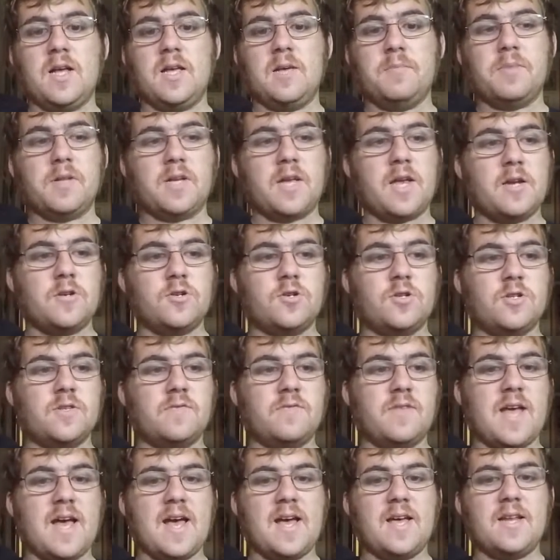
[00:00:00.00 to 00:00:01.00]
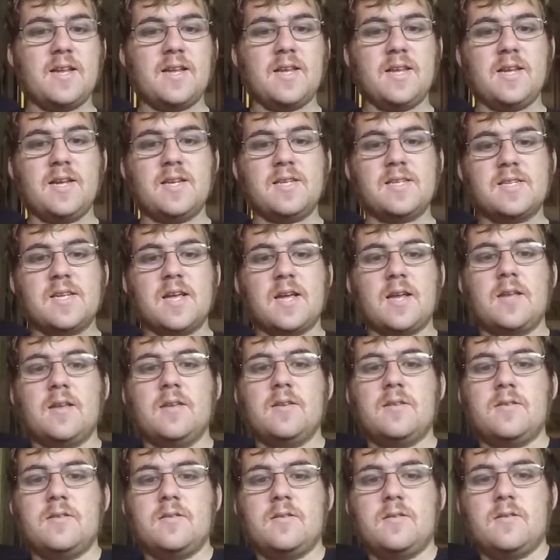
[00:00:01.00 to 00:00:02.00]
implications of that in a
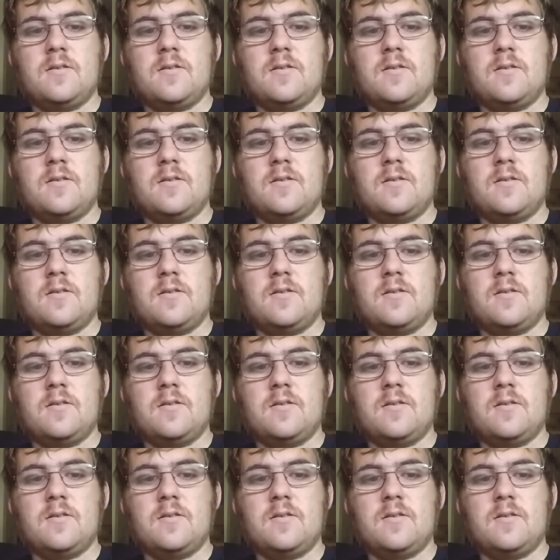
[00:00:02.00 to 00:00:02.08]
second.